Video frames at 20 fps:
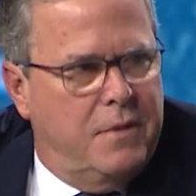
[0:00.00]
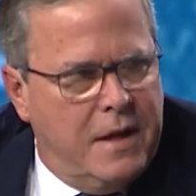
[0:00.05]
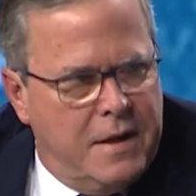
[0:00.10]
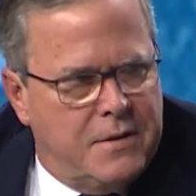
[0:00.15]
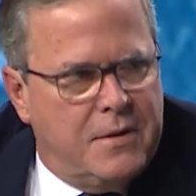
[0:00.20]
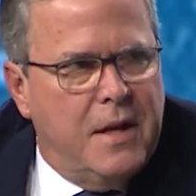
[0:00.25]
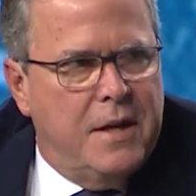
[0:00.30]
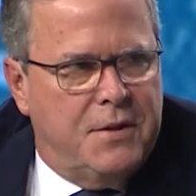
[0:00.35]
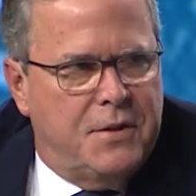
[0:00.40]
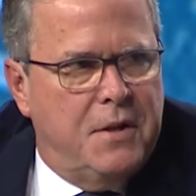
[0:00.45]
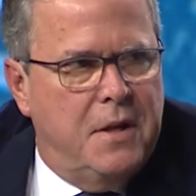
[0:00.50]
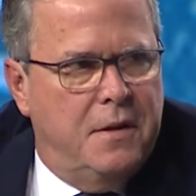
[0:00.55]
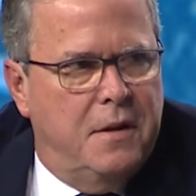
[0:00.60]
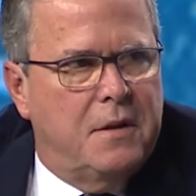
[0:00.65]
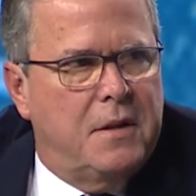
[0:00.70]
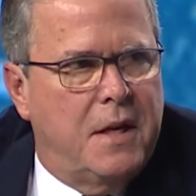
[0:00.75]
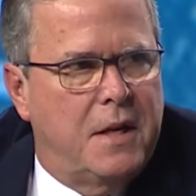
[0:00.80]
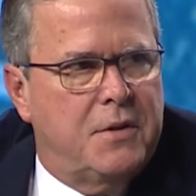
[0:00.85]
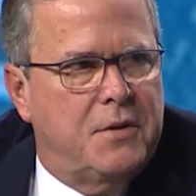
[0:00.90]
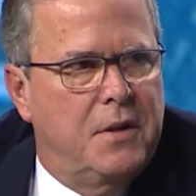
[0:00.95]
they see the
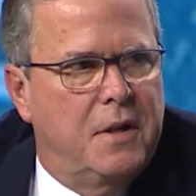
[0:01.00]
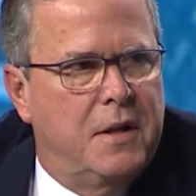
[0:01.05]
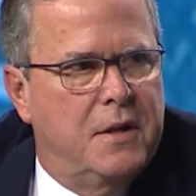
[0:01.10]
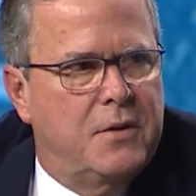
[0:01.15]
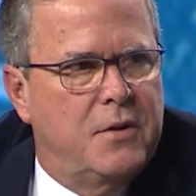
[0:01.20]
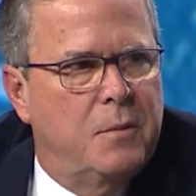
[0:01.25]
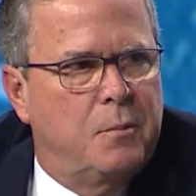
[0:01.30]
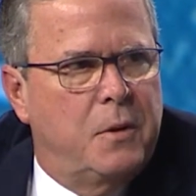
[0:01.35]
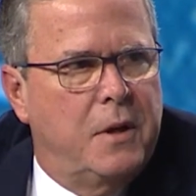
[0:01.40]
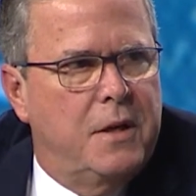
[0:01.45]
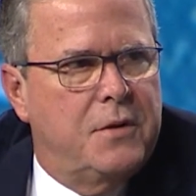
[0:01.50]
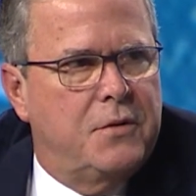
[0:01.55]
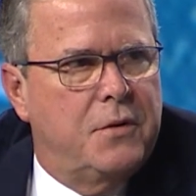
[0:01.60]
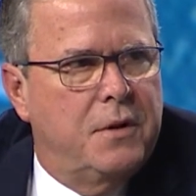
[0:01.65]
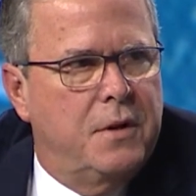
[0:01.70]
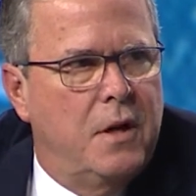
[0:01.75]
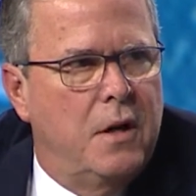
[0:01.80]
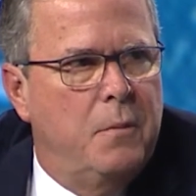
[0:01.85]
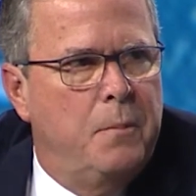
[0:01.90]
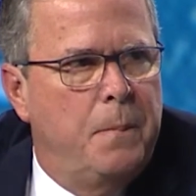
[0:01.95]
testing as the place to
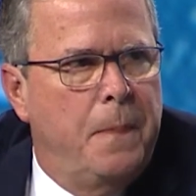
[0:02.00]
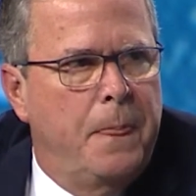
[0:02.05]
go.